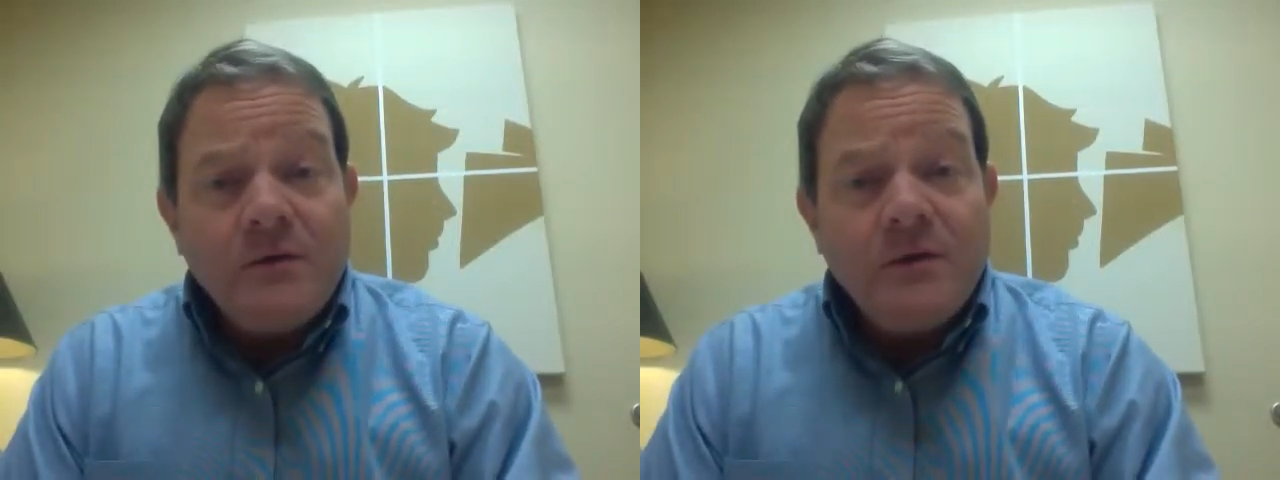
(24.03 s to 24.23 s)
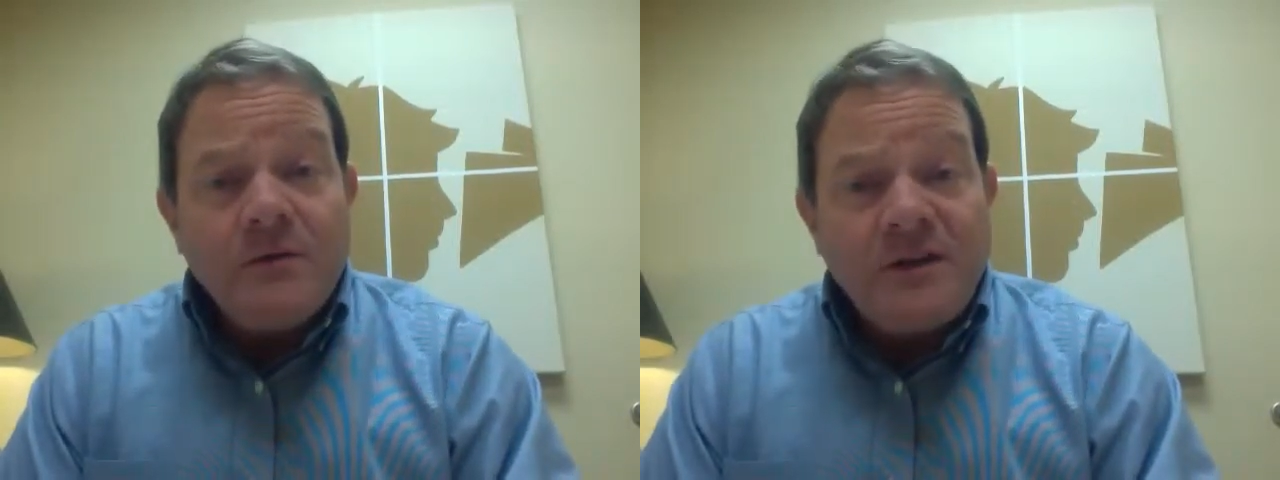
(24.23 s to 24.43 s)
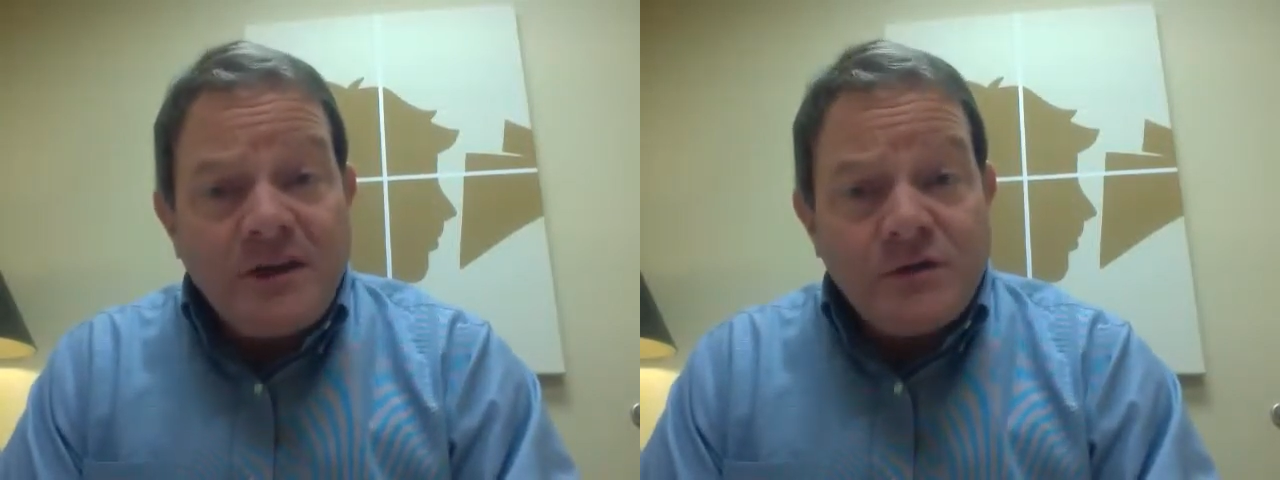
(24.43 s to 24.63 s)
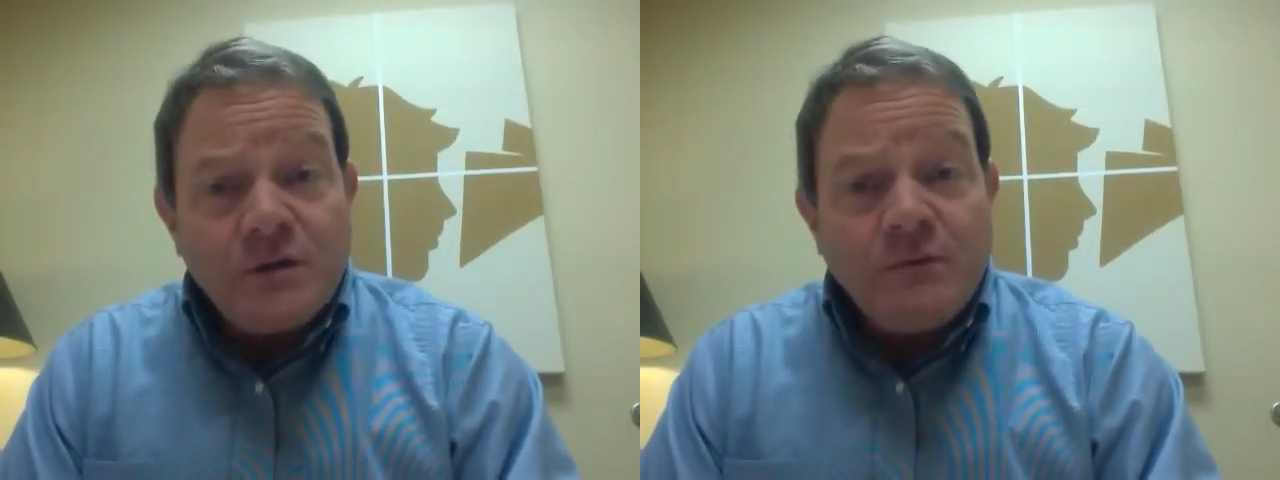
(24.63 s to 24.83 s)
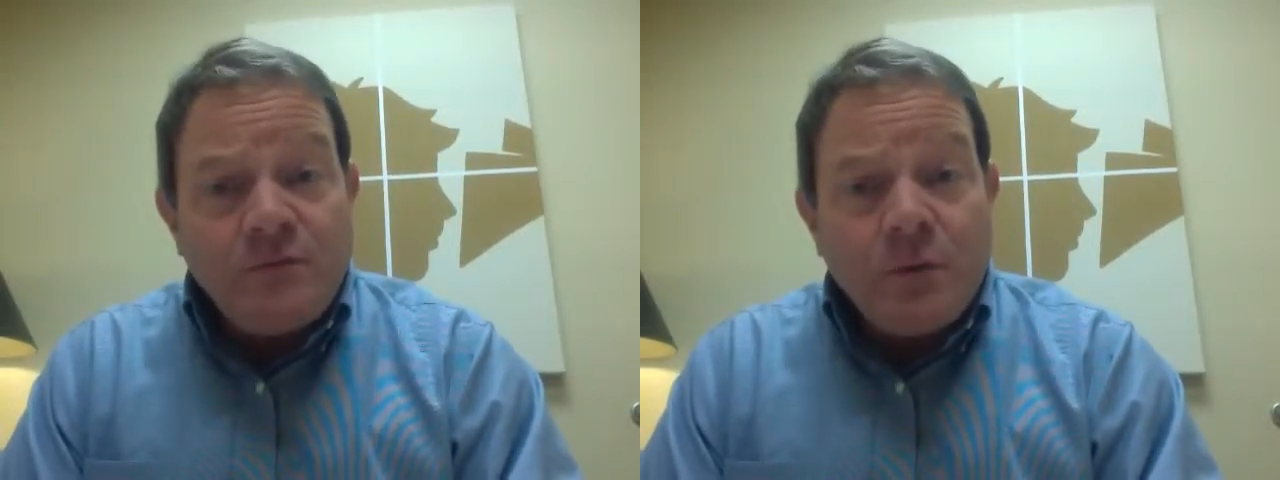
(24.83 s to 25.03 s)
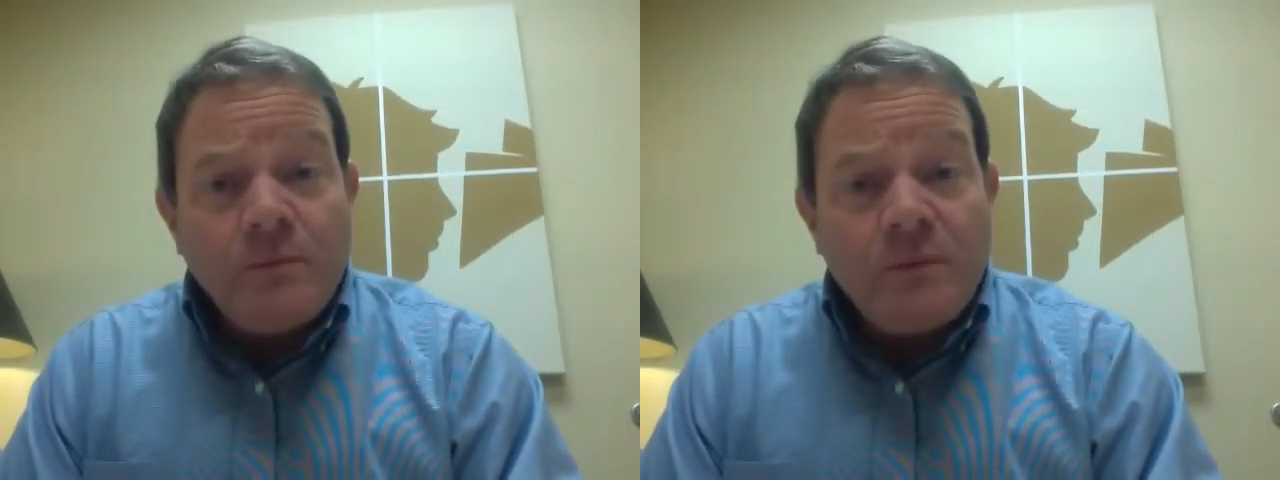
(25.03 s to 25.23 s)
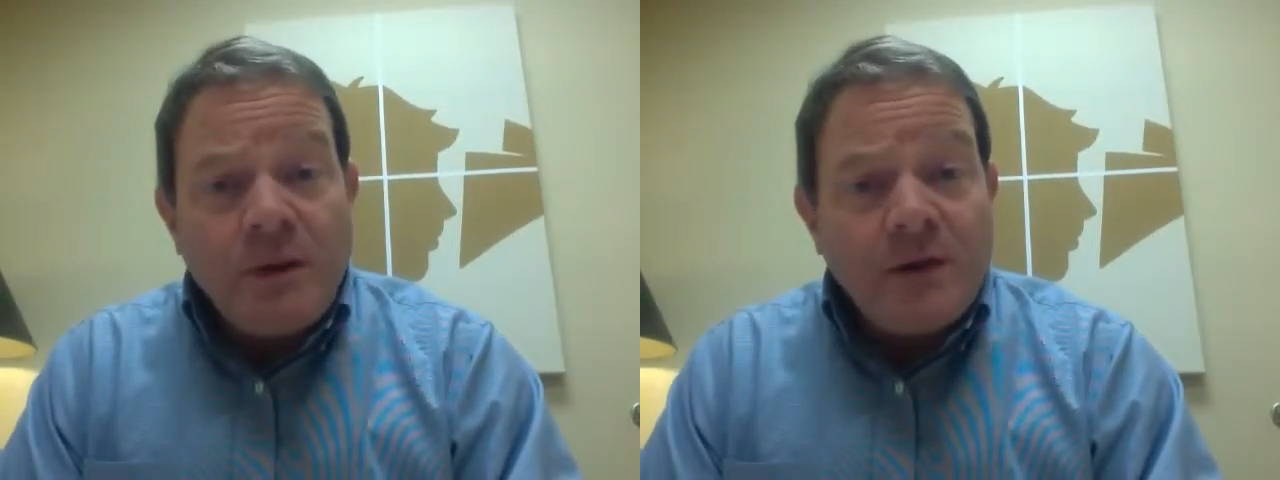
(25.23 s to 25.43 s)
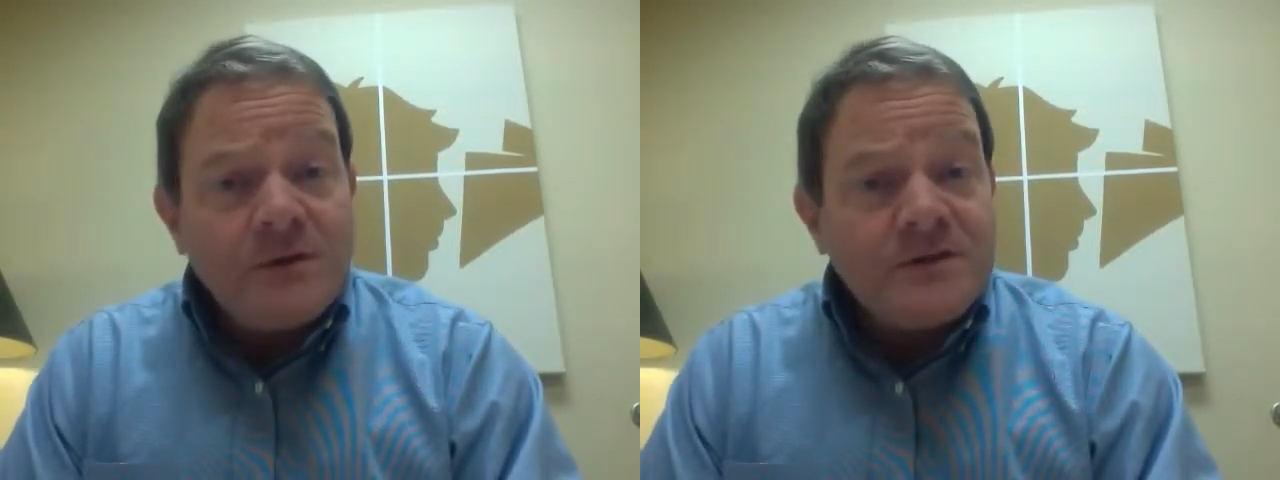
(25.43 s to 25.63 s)
the teacher informed the
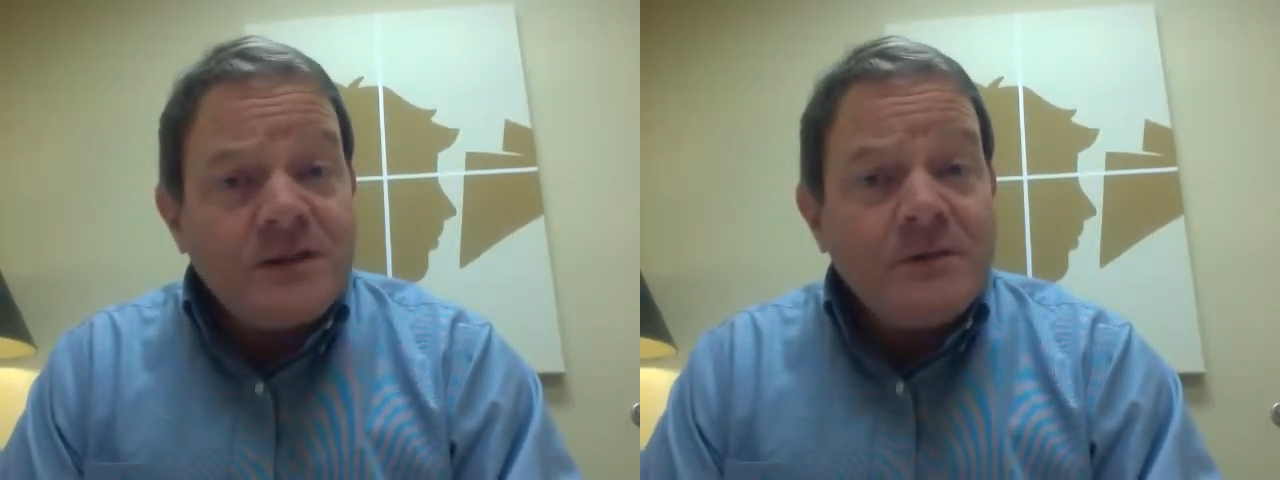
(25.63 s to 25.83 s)
parents that